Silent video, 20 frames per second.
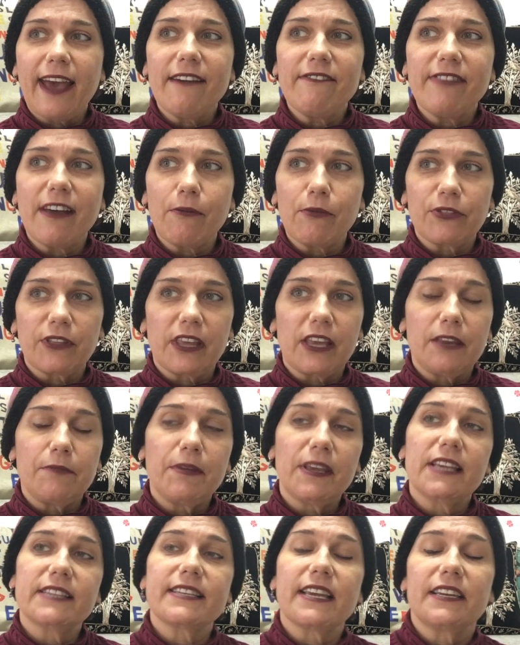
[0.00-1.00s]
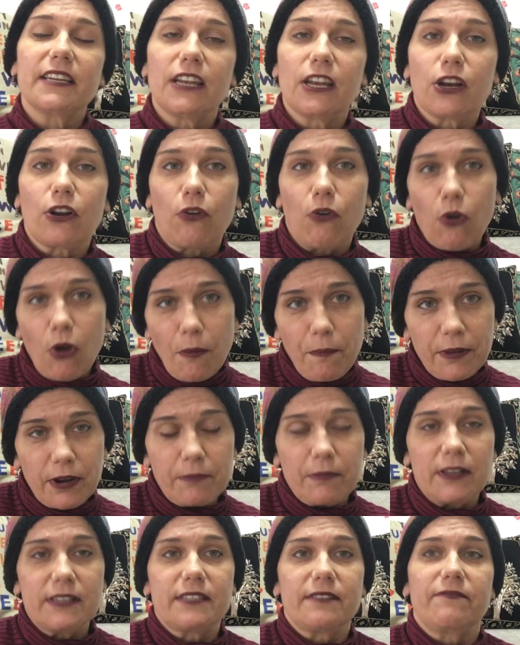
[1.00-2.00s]
have that with Eid because I didn't grow up in
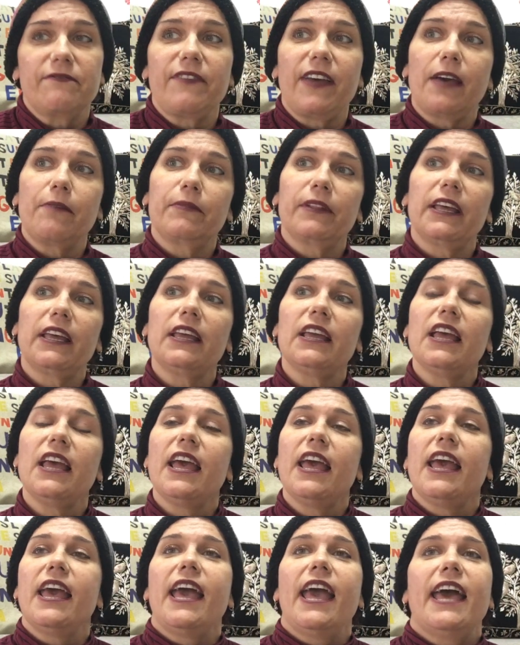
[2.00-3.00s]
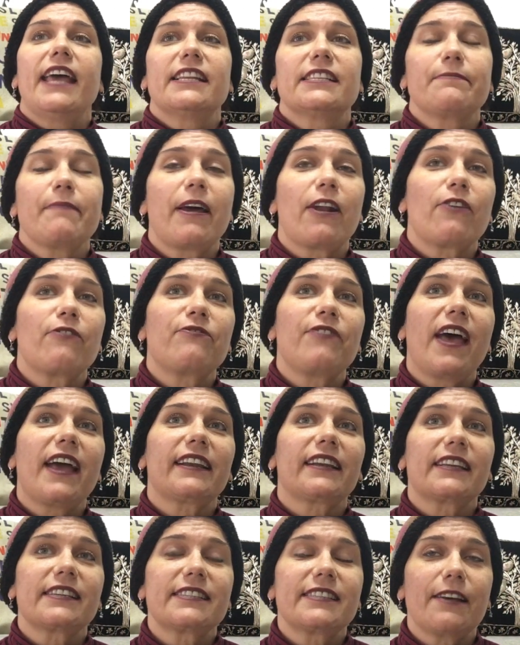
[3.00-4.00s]
a Muslim family and as a matter of
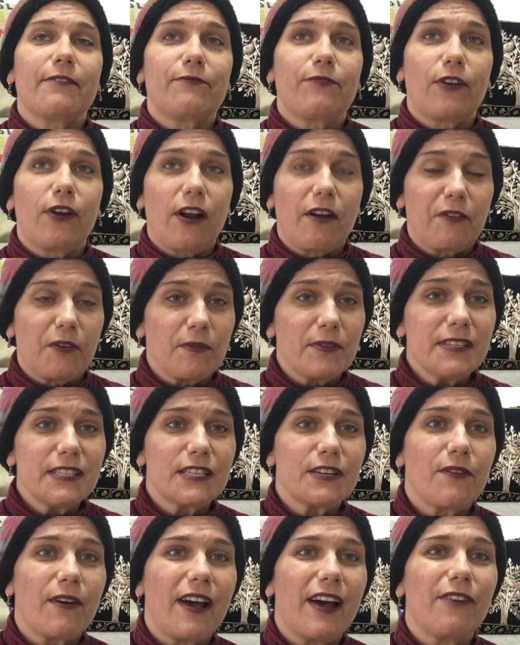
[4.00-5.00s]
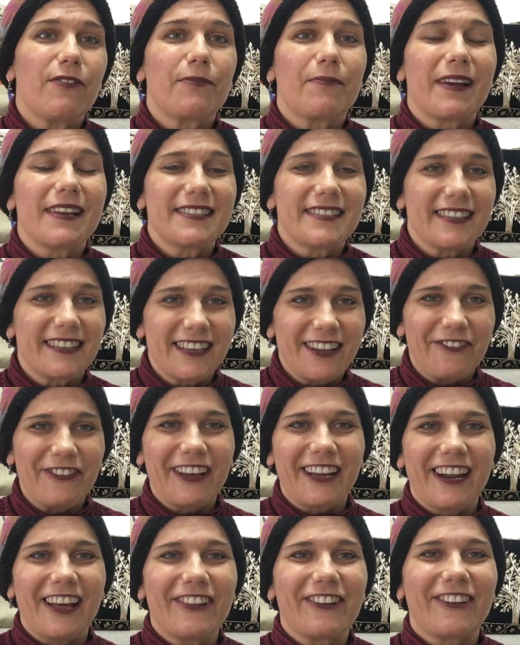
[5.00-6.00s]
fact except for every once in a while when my
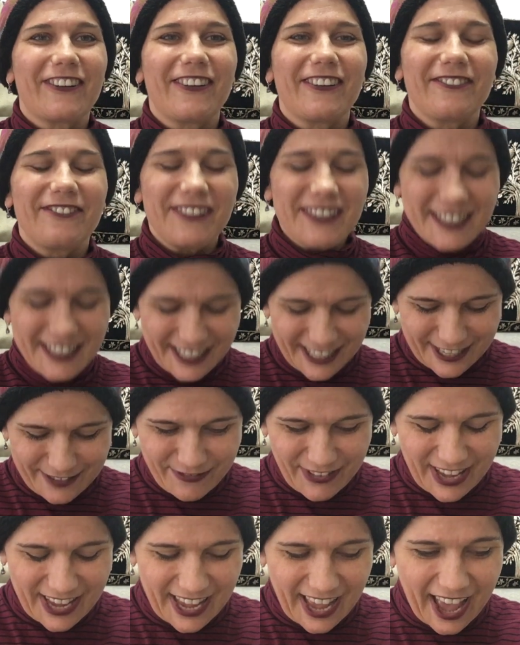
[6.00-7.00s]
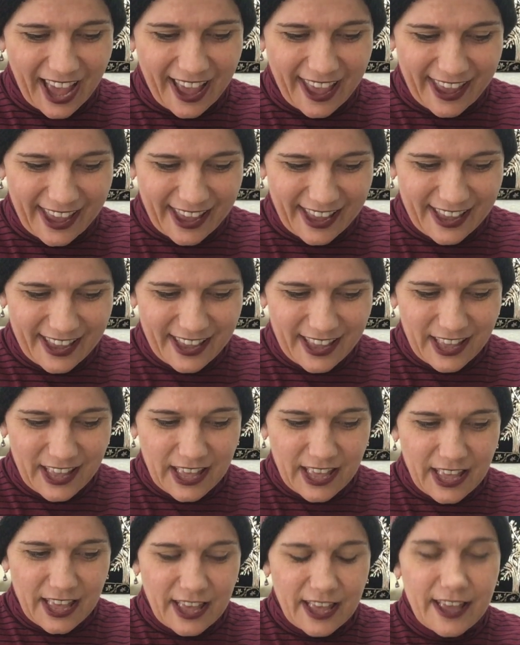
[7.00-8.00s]
significant other visits me I,
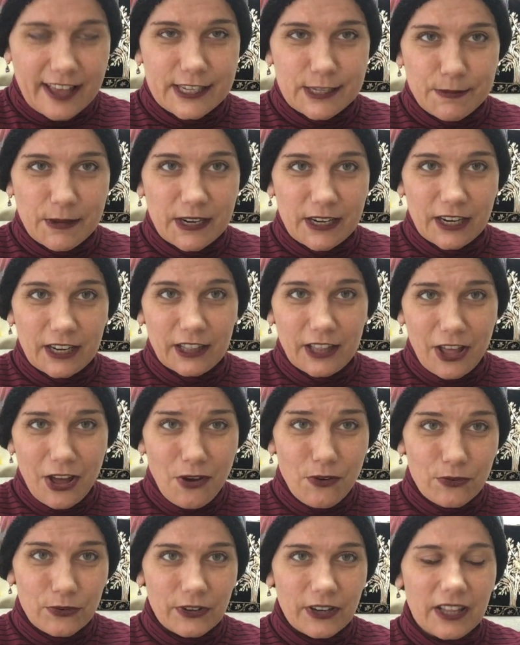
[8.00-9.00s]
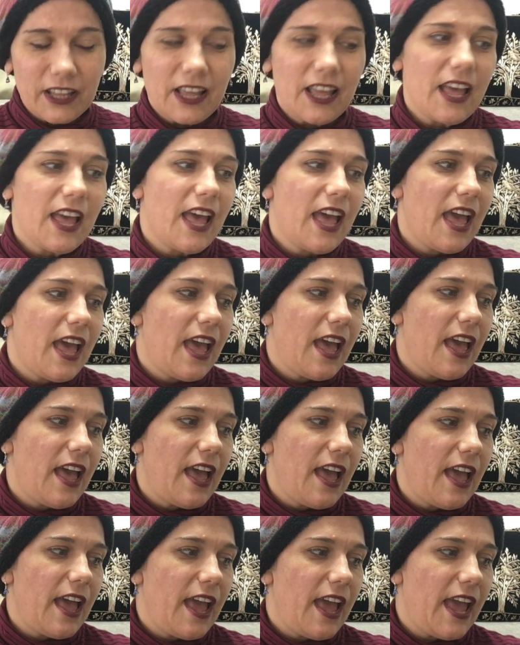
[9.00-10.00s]
spend it alone
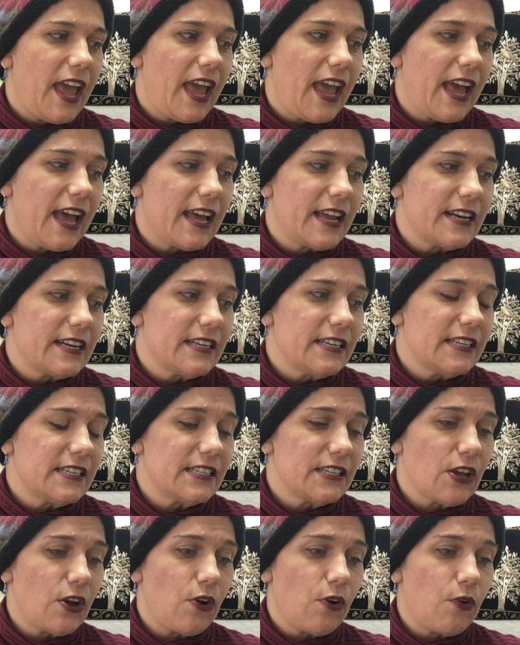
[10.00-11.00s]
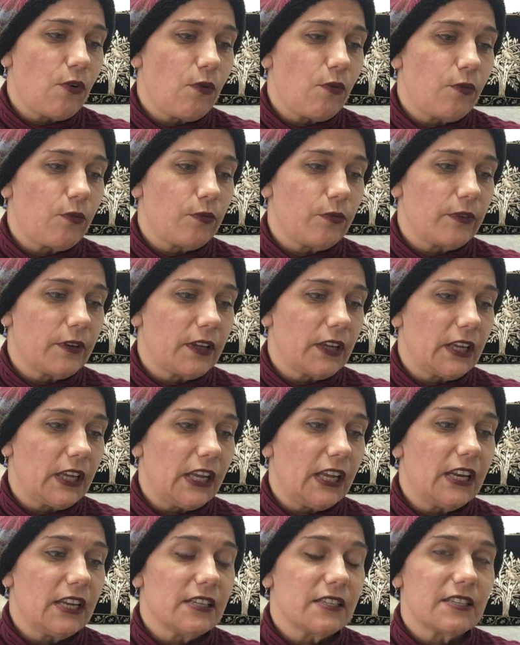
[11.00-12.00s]
and so
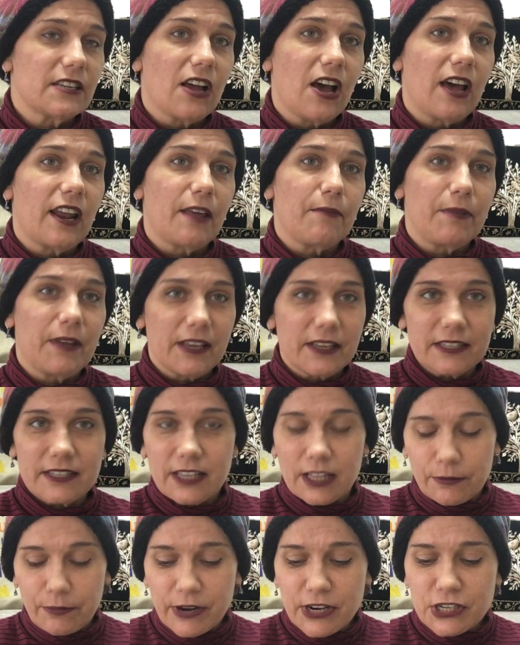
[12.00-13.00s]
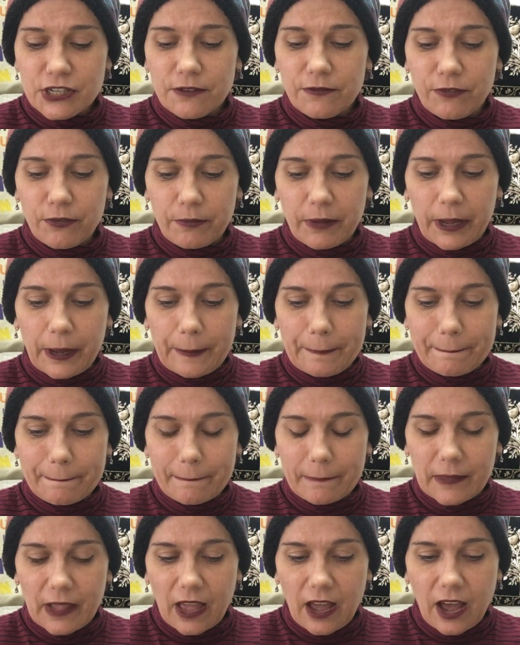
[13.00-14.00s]
Eid is not a big celebration for me.
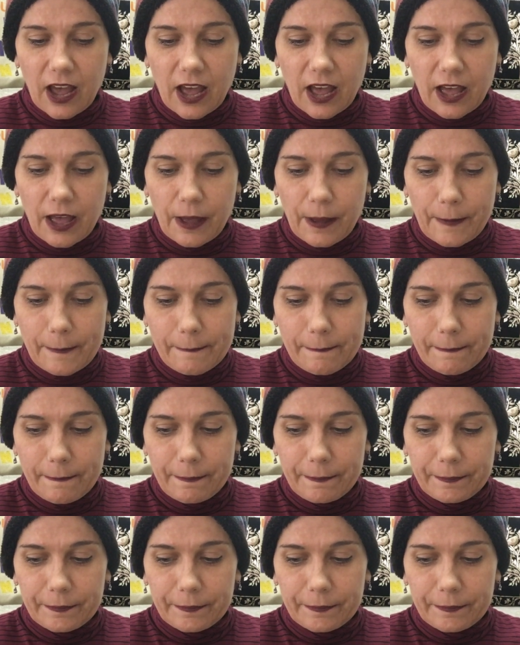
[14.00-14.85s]
Um,